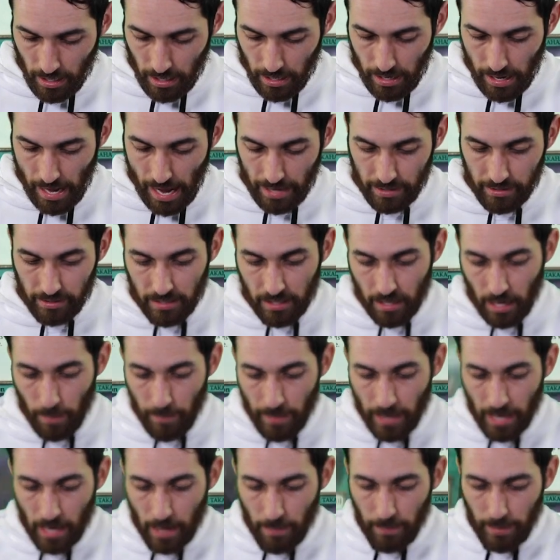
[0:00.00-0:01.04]
Next
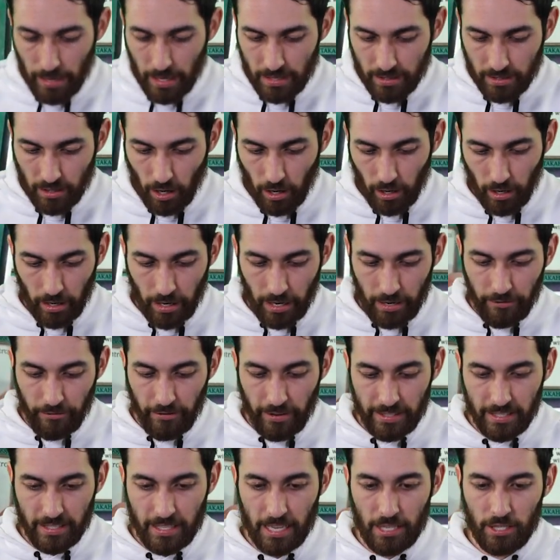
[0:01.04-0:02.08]
coming up is our
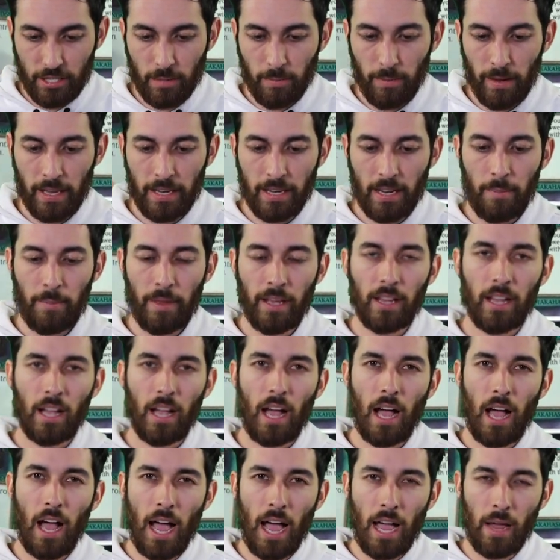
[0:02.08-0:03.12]
Infestation Pandemic.
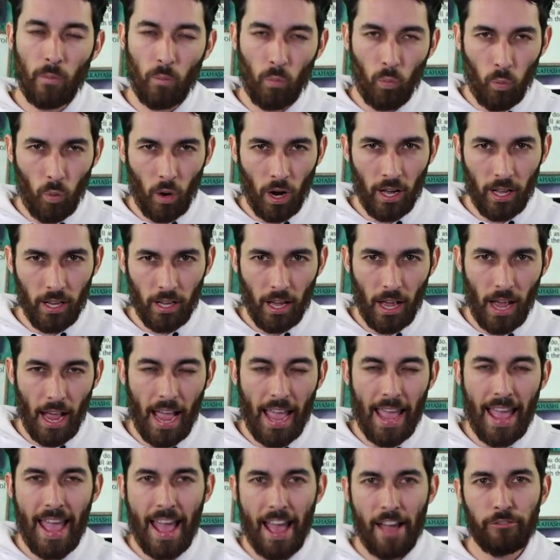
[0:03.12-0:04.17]
I
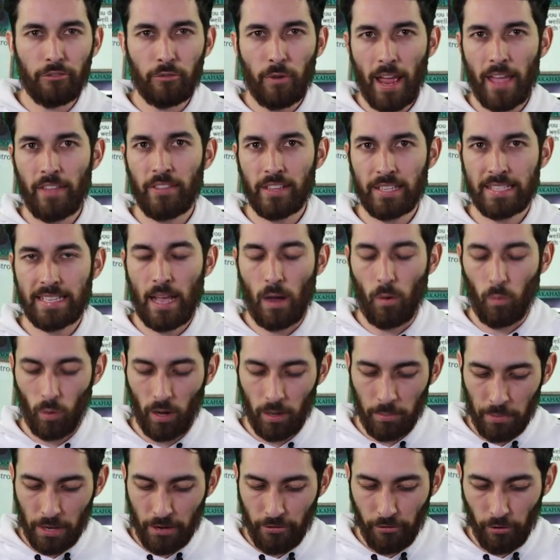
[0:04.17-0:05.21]
have ran this at
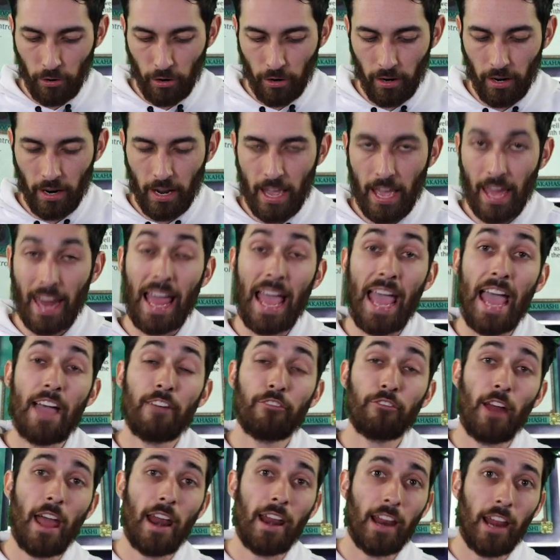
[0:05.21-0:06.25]
1 before, and I
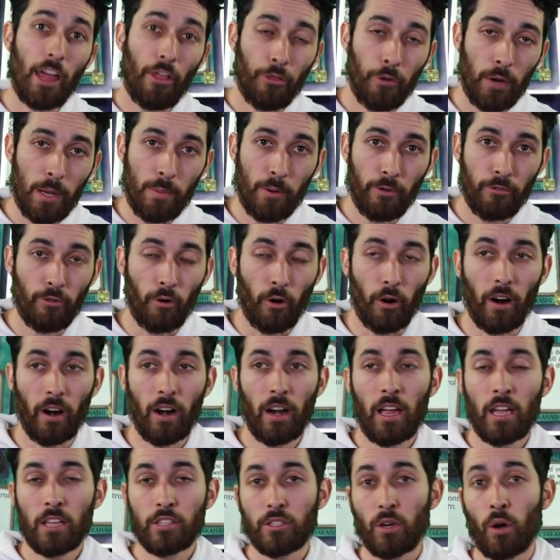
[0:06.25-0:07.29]
have ran it at 3 before.
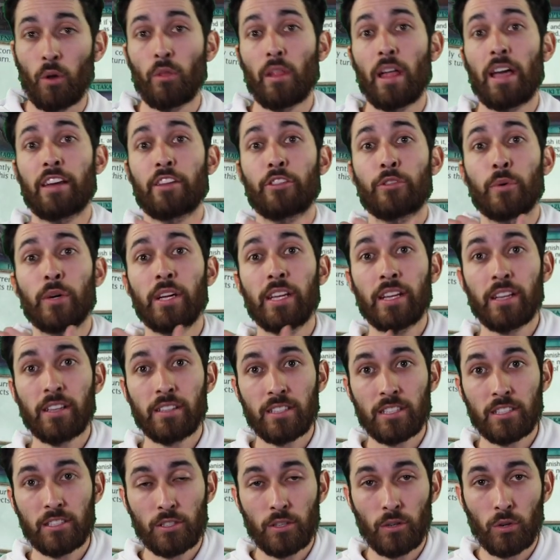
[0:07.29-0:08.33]
Don't like 3 because
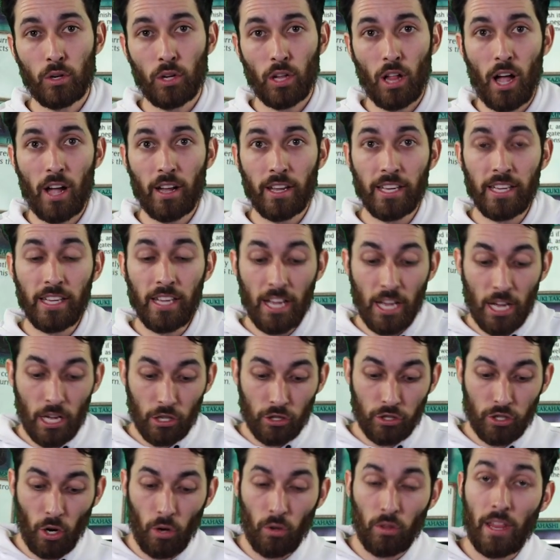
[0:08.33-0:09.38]
it's too cloggy.
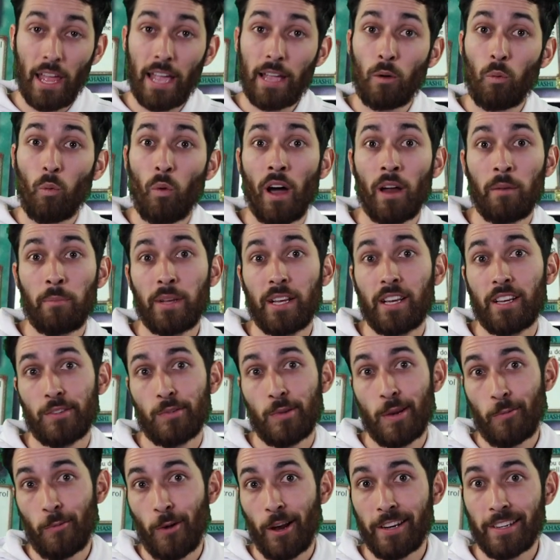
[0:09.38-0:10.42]
Don't like 1 because
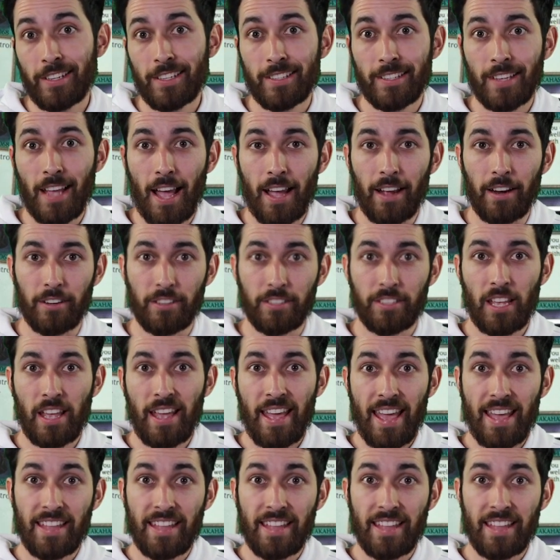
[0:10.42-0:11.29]
we run Desires.